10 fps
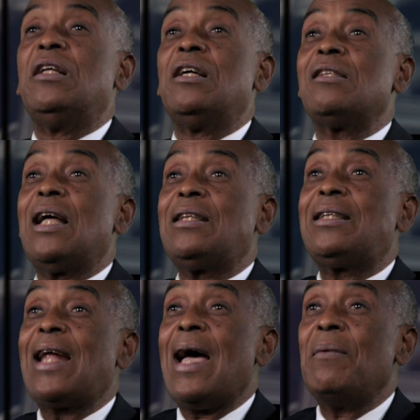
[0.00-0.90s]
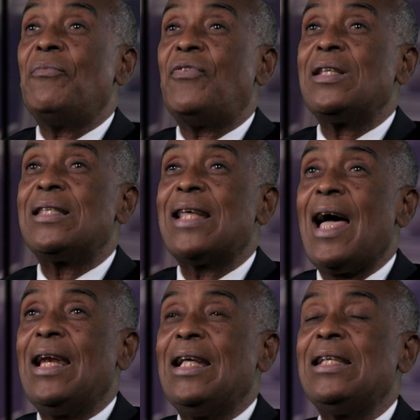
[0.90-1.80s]
There's a time for
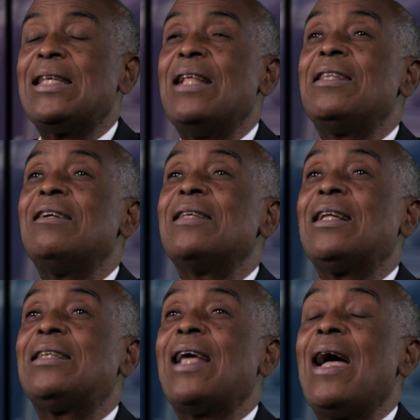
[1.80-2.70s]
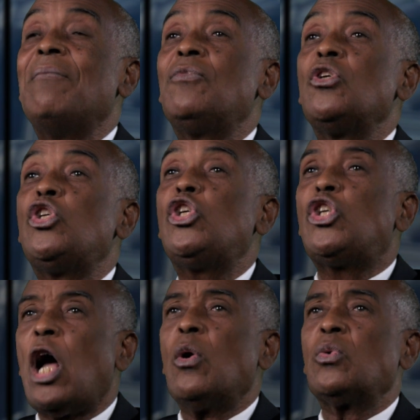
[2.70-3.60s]
silence and there's a time to
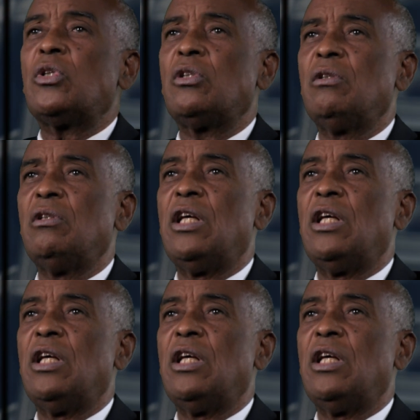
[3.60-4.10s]
shout.